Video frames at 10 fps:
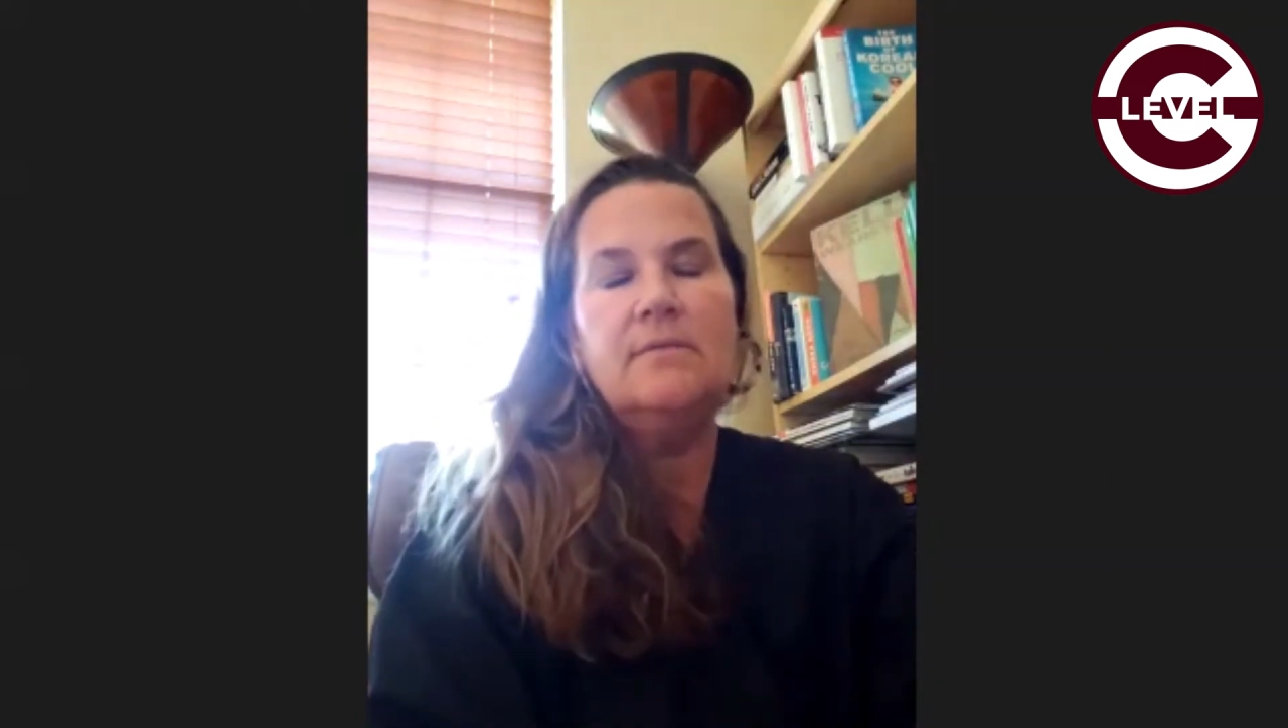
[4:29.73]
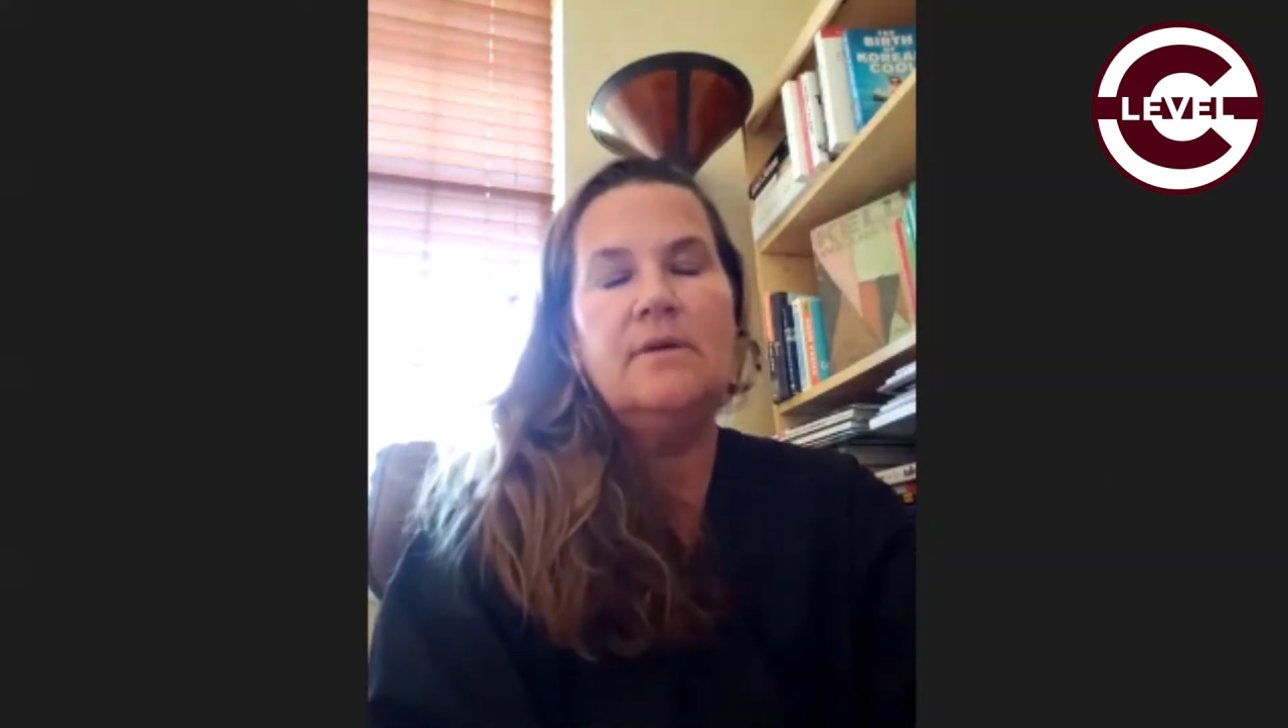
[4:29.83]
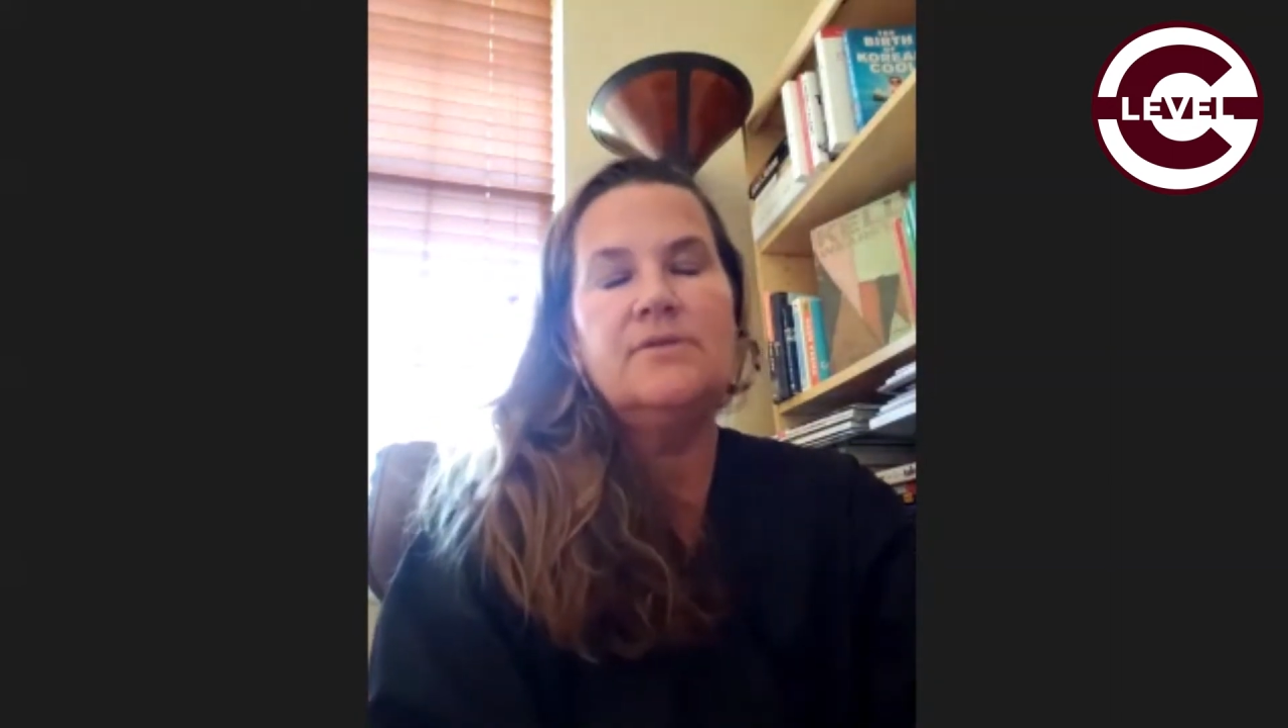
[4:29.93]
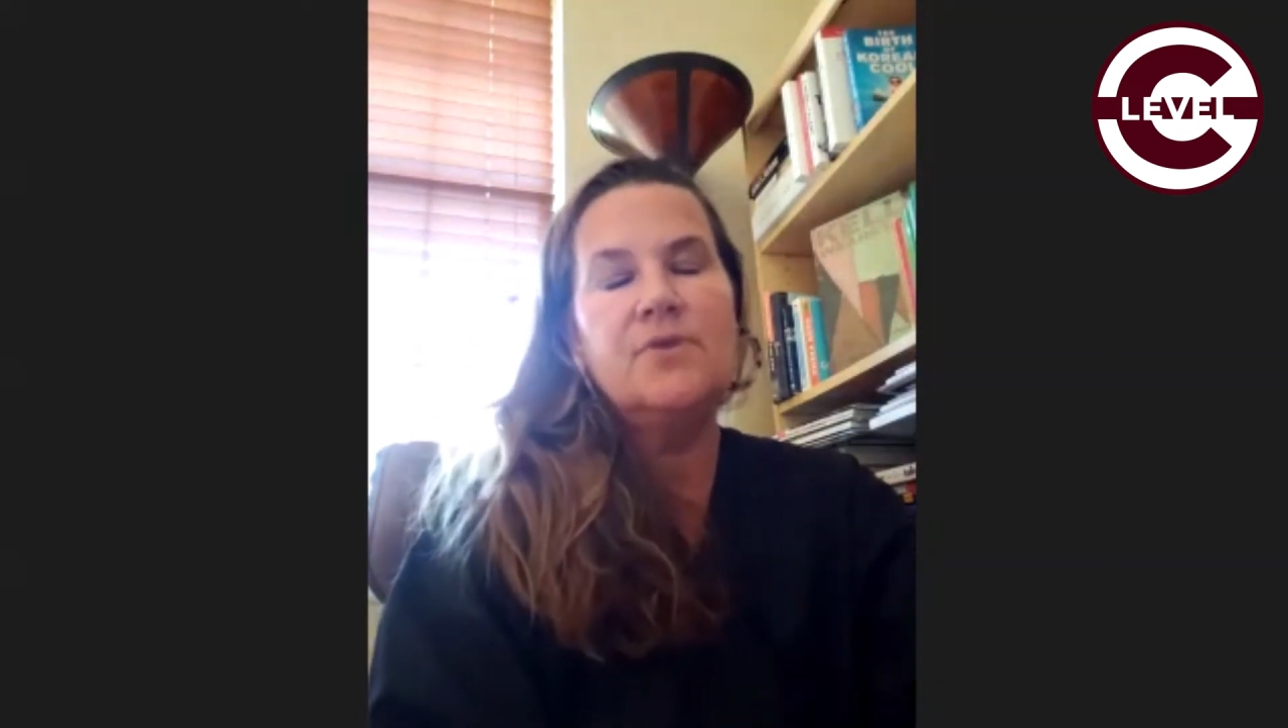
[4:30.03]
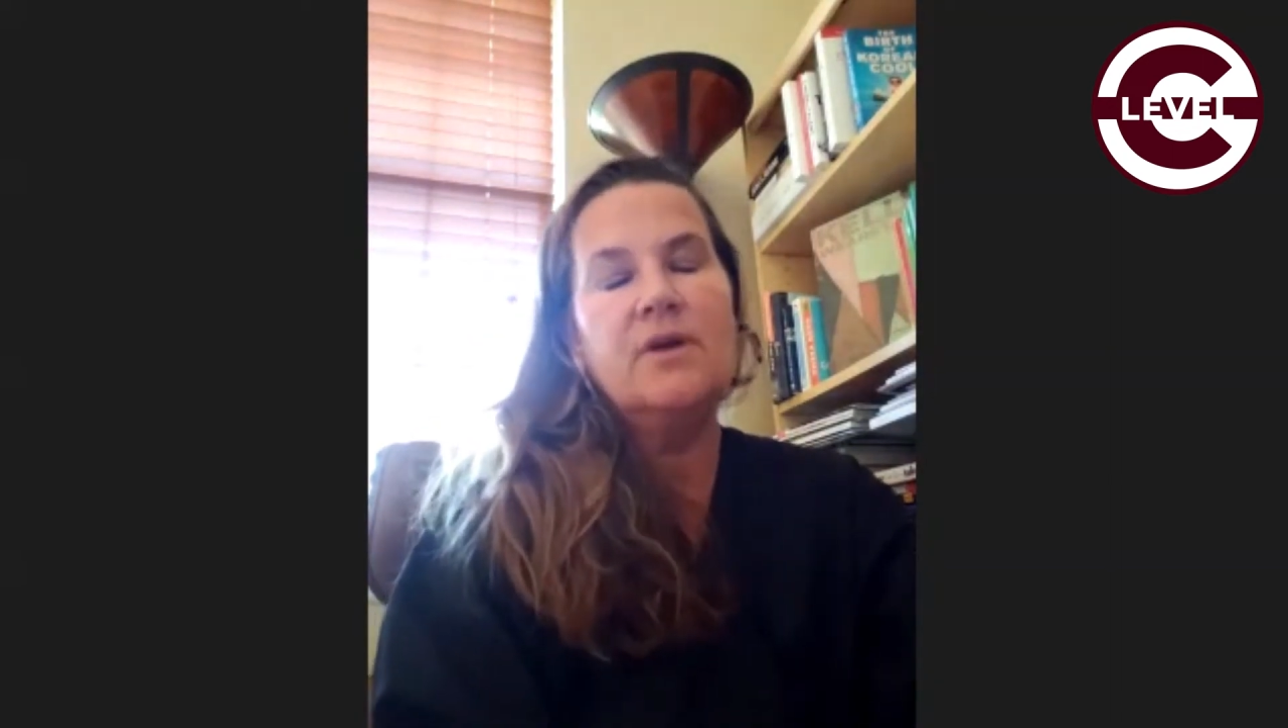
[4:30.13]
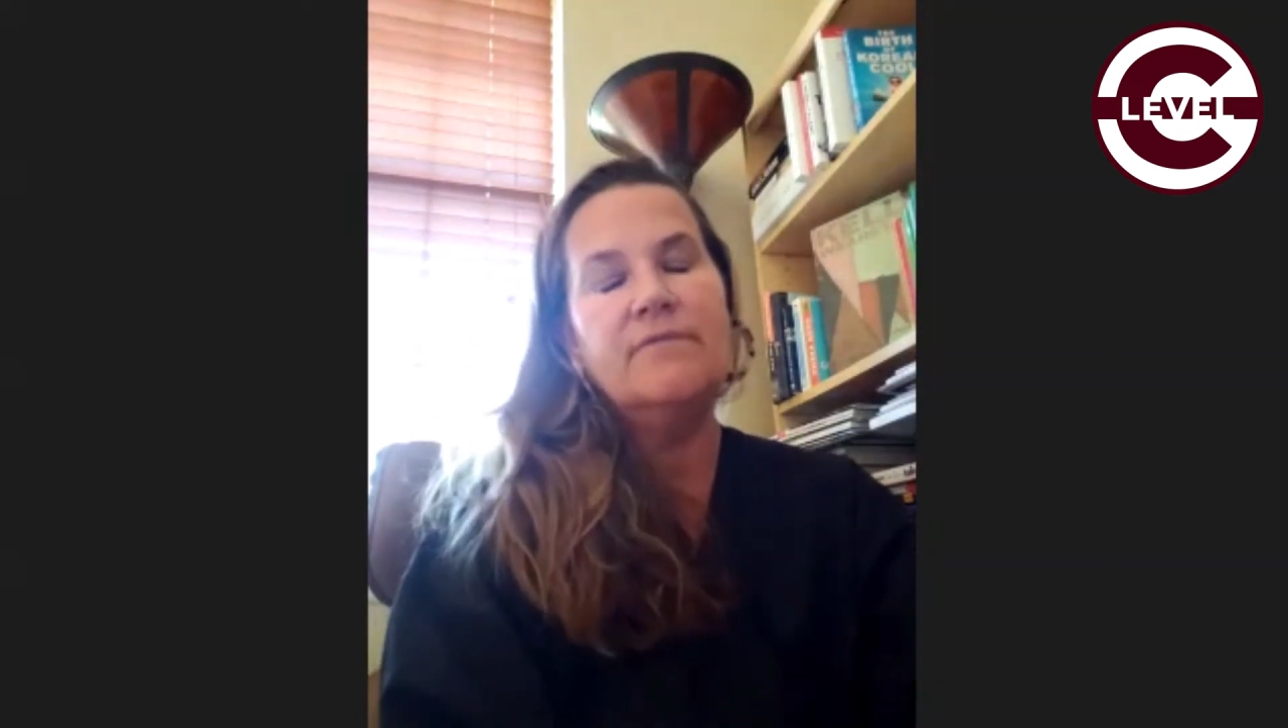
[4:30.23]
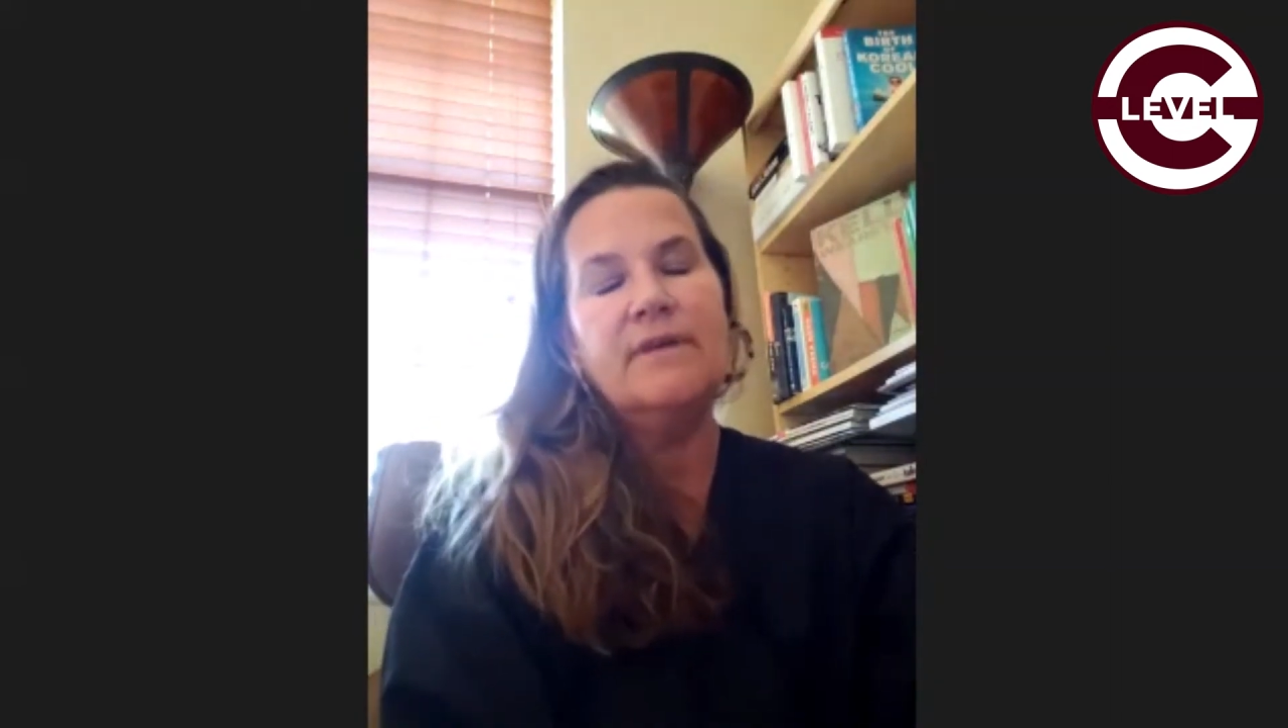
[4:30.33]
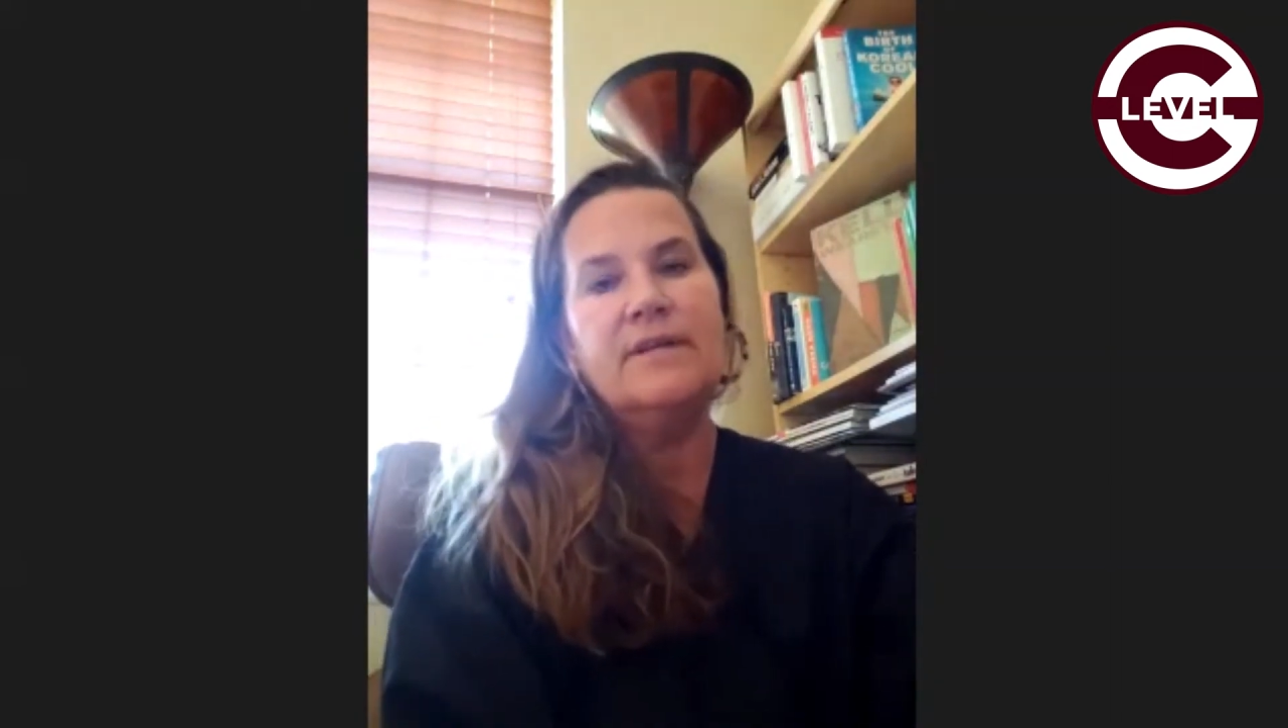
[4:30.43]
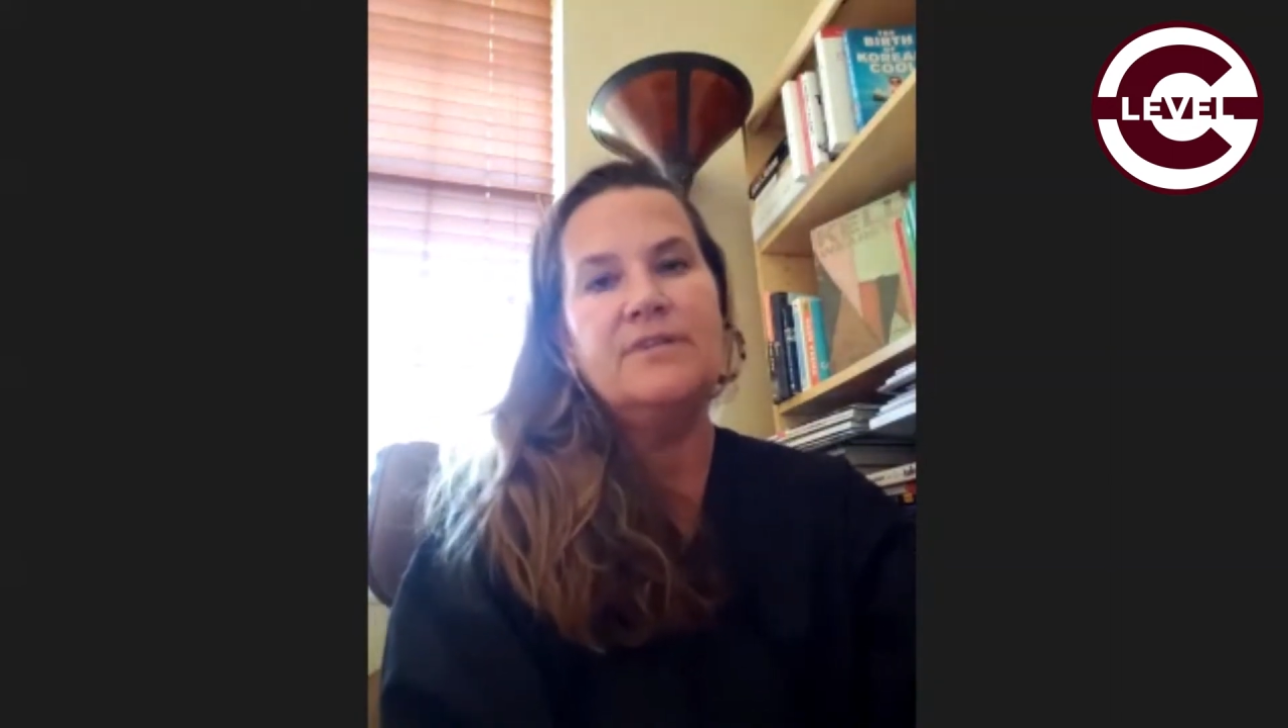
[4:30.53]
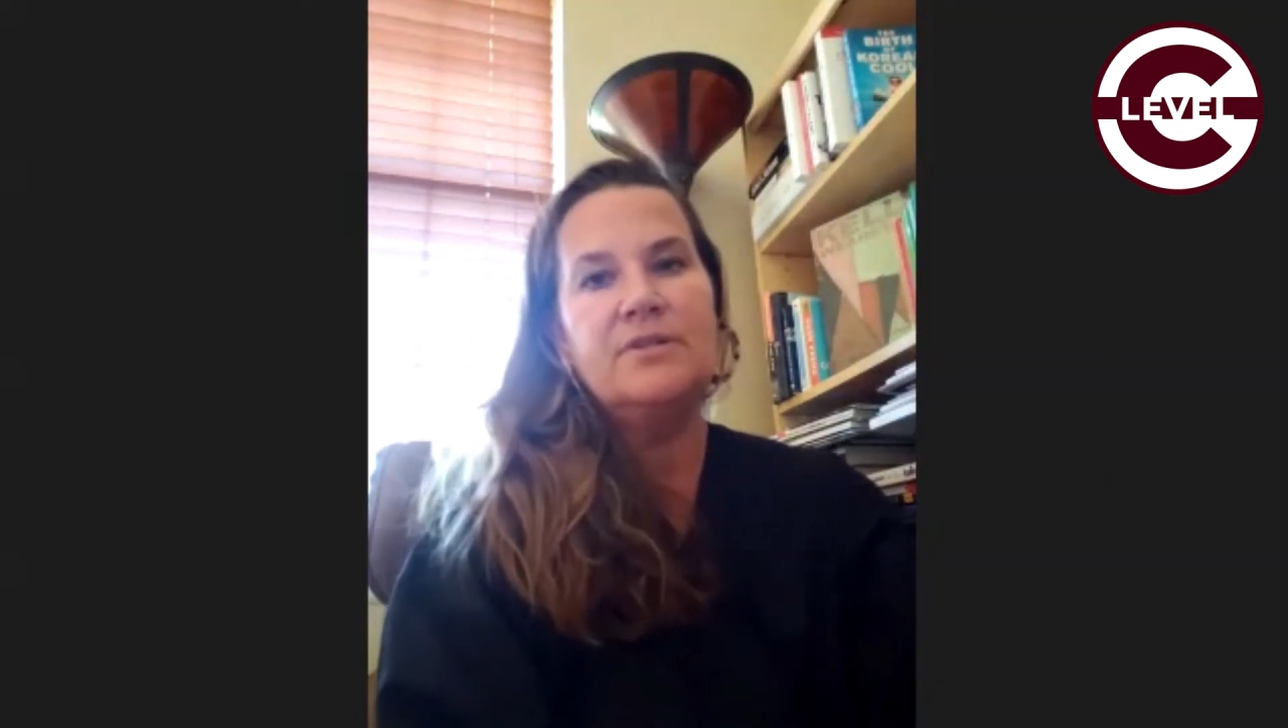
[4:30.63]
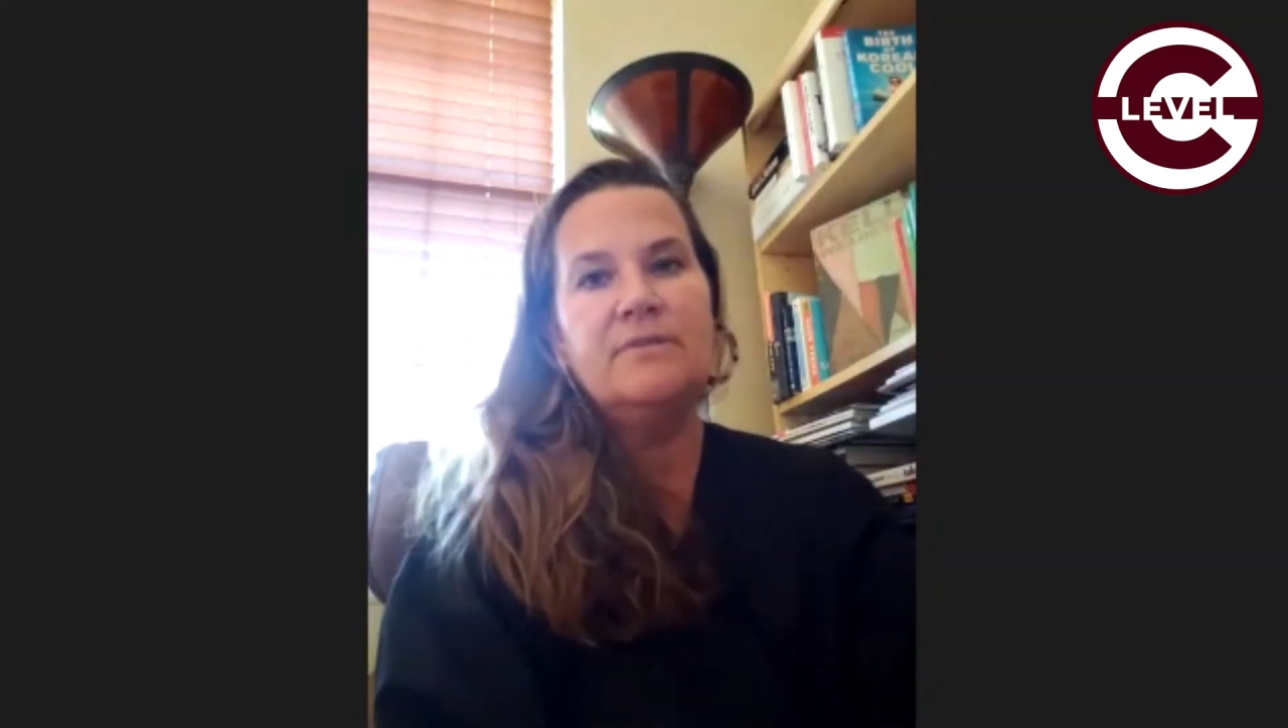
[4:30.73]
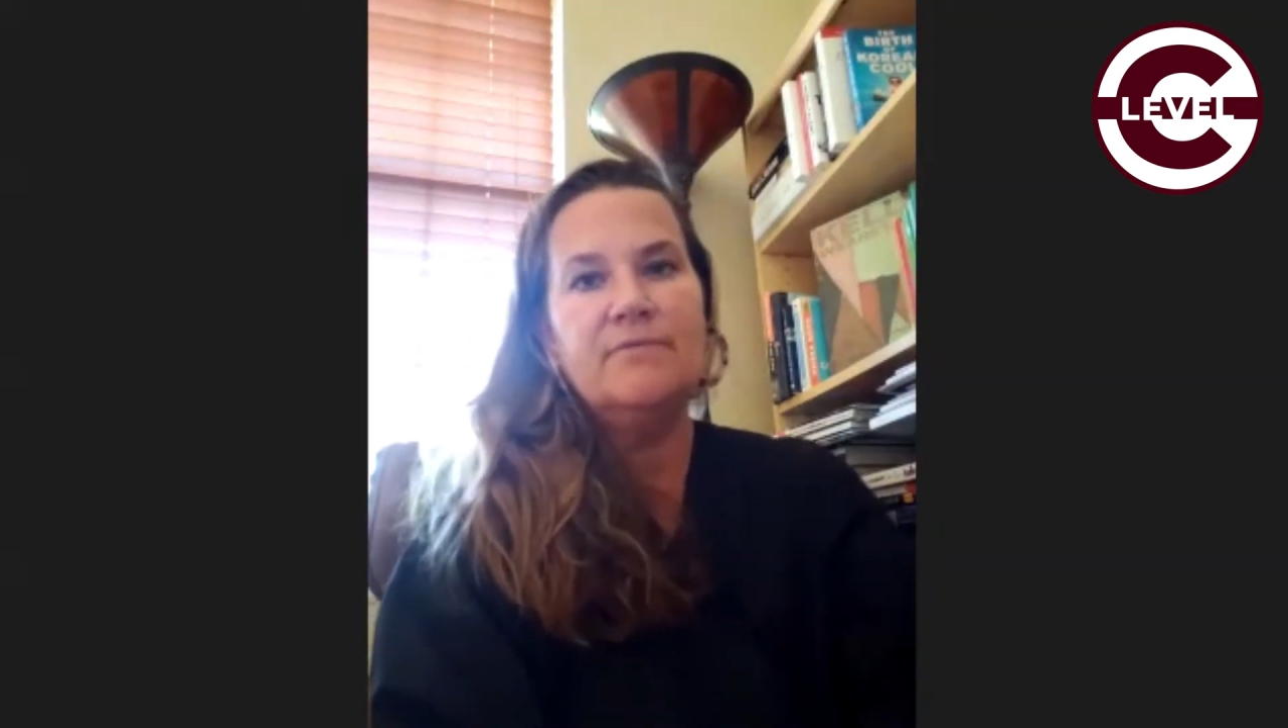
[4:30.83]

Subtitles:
a strong foundation